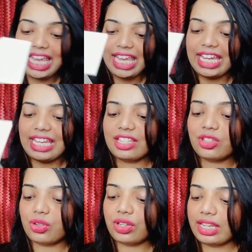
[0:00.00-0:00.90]
It is
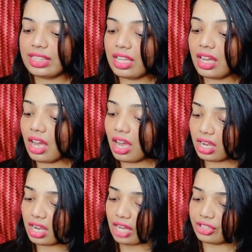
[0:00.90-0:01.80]
written in the
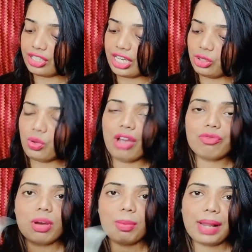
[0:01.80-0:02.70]
carton that you have
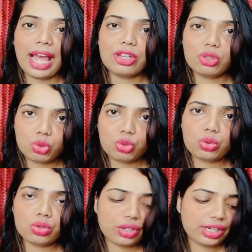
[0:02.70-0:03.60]
to apply 2 to
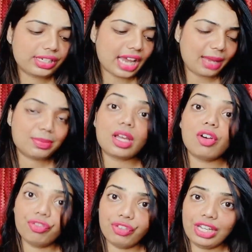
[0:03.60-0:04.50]
3 times a
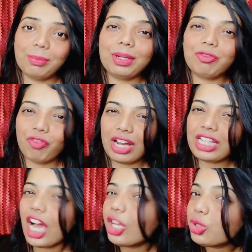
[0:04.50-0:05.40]
week, but what
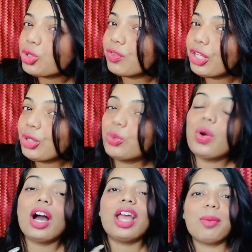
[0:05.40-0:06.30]
I usually do,
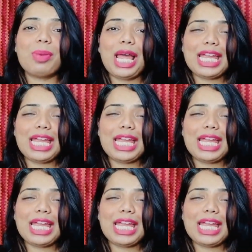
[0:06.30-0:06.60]
I apply it